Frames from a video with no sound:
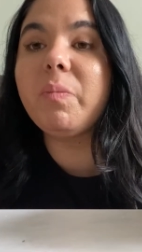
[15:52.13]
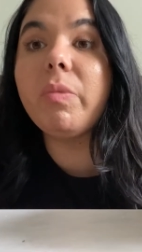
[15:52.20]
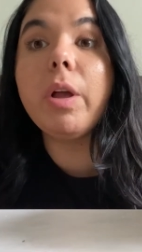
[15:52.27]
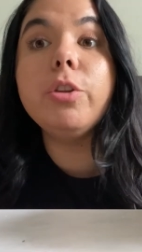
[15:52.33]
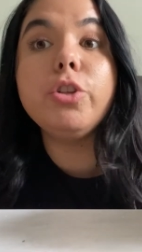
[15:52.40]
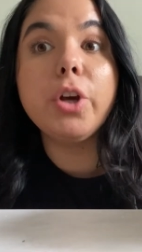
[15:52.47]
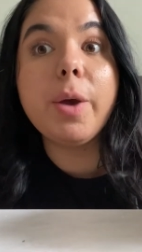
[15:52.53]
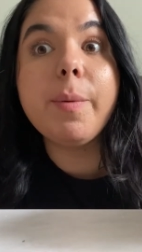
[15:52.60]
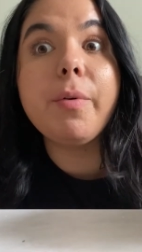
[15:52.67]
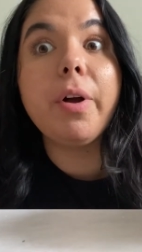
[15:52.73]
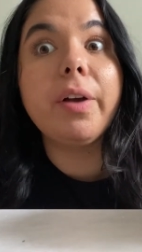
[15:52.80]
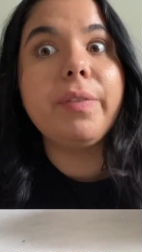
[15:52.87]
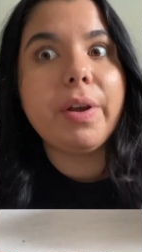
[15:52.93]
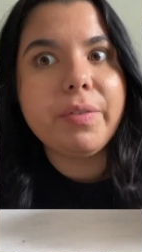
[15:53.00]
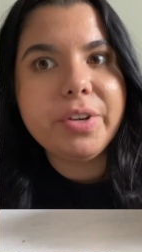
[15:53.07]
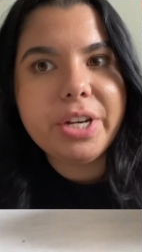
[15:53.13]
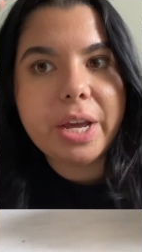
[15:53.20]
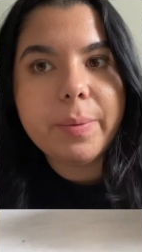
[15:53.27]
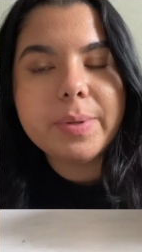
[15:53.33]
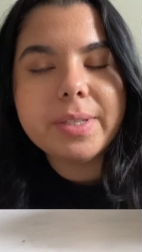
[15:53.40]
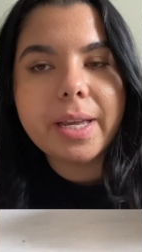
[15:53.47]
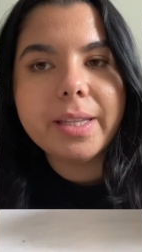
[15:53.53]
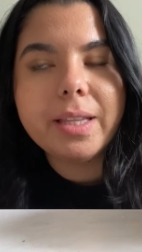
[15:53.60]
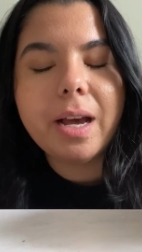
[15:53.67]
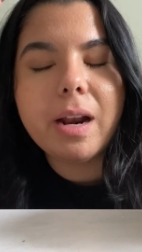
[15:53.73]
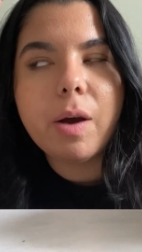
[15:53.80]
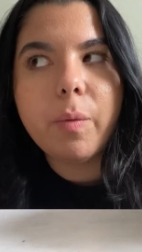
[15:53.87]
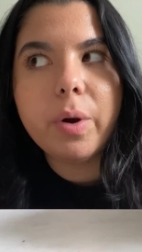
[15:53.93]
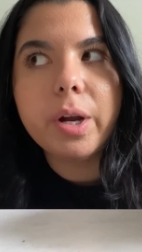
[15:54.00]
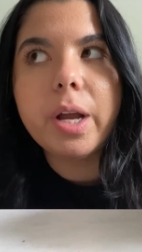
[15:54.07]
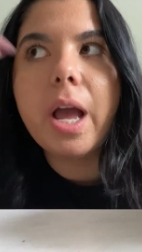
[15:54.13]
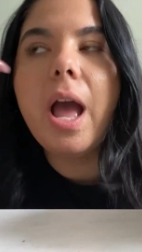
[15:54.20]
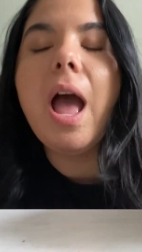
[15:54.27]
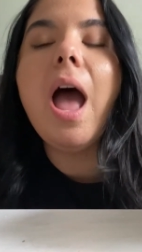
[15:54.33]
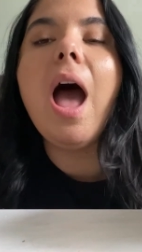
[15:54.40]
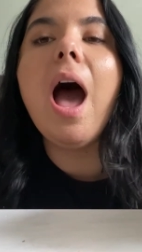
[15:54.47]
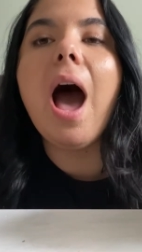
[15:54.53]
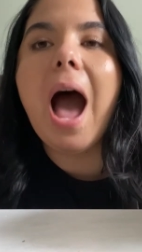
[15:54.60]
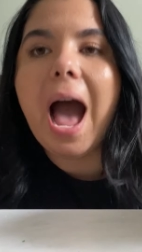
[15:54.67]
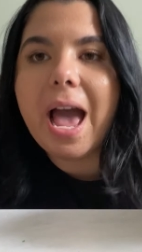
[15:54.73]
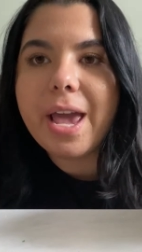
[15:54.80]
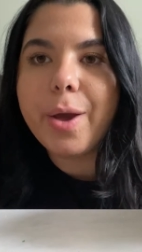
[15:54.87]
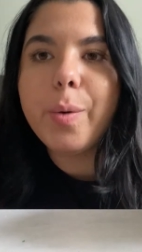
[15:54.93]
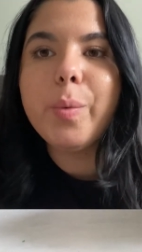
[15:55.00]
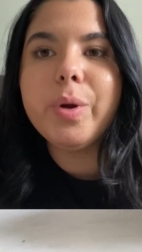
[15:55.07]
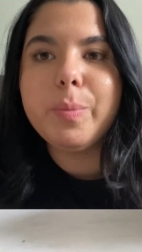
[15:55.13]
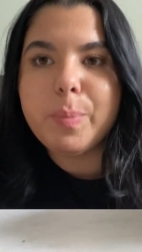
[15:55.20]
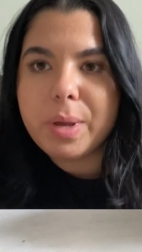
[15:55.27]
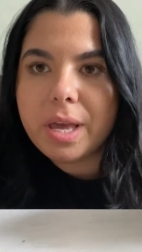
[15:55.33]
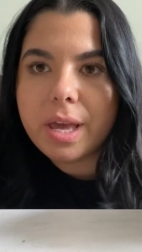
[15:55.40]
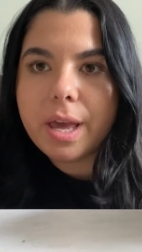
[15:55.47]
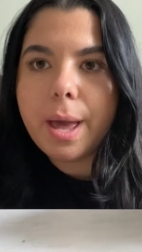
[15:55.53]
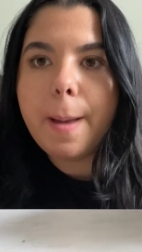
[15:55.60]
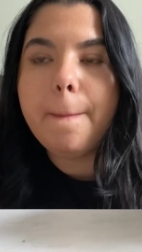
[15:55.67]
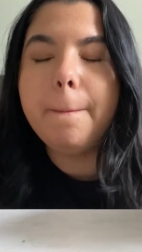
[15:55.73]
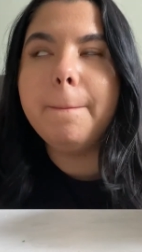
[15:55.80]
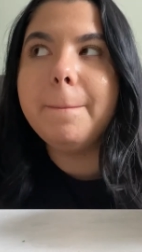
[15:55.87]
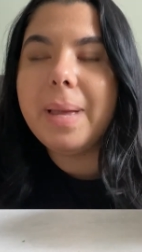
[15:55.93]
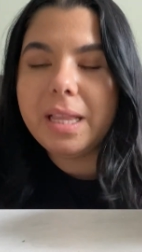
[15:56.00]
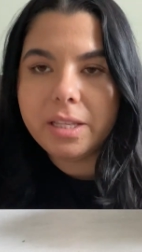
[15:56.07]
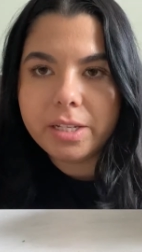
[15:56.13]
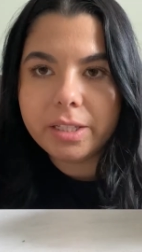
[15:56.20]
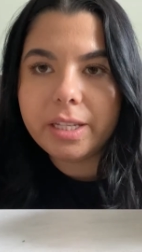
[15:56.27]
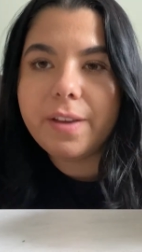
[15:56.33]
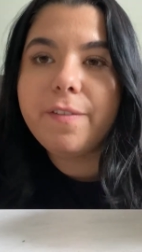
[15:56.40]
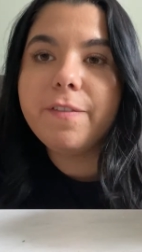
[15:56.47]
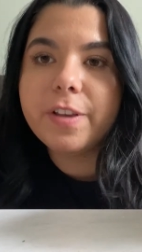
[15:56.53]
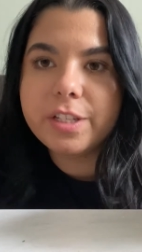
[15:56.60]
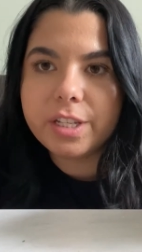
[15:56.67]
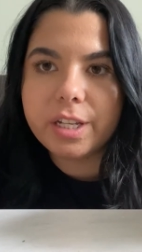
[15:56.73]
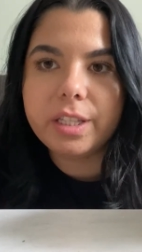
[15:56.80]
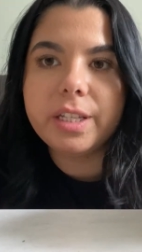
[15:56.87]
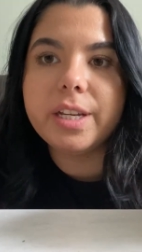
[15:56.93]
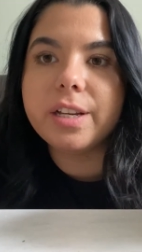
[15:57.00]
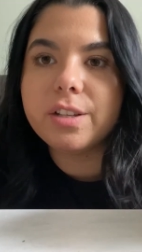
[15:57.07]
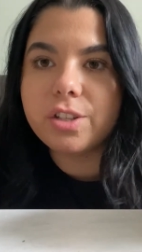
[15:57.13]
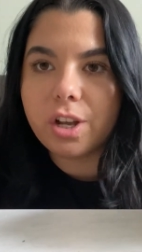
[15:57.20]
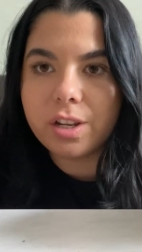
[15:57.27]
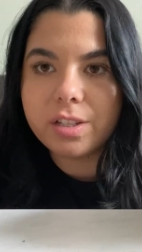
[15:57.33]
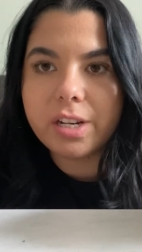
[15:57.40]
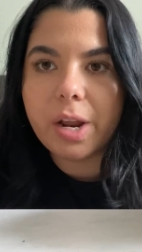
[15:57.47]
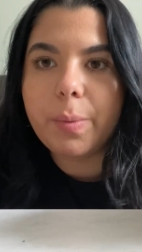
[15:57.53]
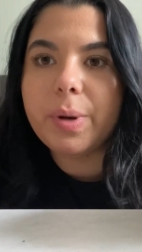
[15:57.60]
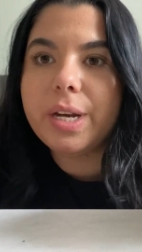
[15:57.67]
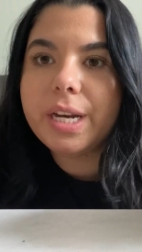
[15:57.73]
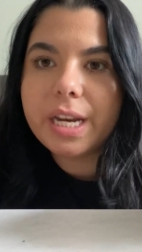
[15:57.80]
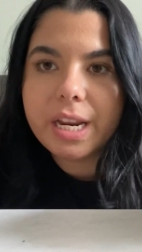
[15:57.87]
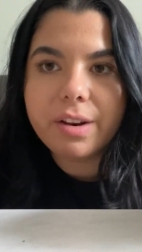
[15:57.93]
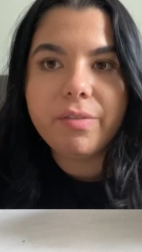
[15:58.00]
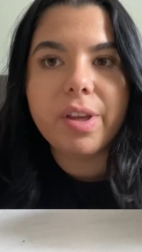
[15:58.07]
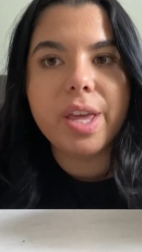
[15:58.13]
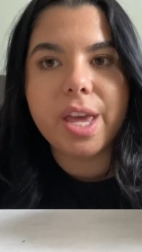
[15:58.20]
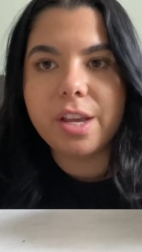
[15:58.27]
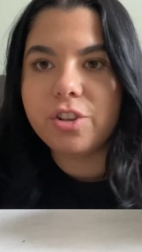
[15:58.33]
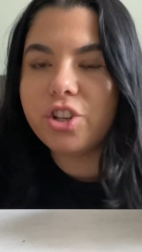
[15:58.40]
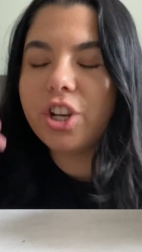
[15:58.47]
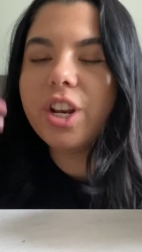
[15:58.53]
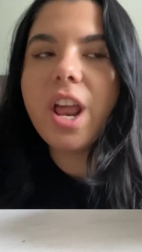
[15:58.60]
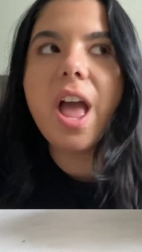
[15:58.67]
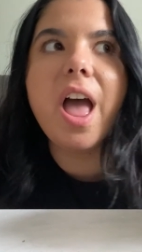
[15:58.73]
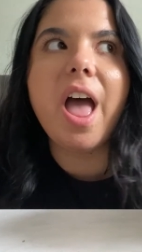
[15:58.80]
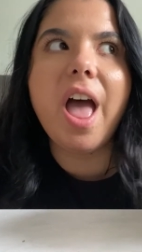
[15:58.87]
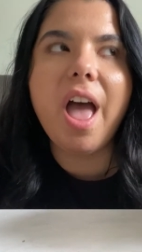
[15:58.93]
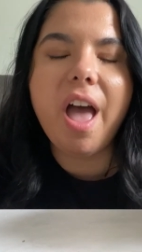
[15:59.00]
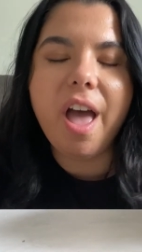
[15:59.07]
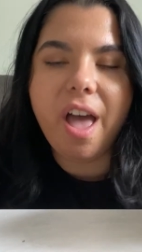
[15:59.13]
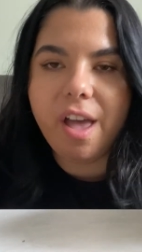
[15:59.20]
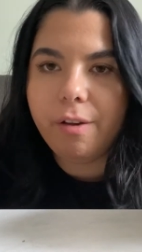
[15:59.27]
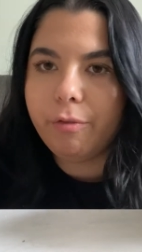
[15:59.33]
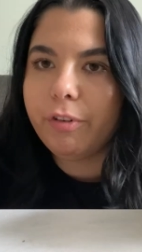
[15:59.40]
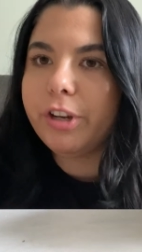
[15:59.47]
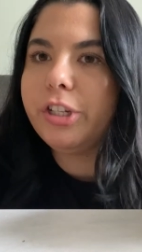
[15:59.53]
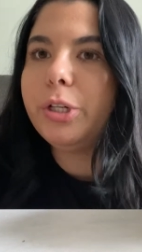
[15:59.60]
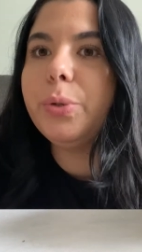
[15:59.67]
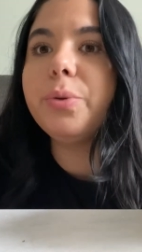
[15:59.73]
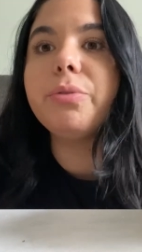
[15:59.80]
Don't get me wrong, if every day was like that at work, I would be mentally, physically exhausted. I would need a vacation every 2 to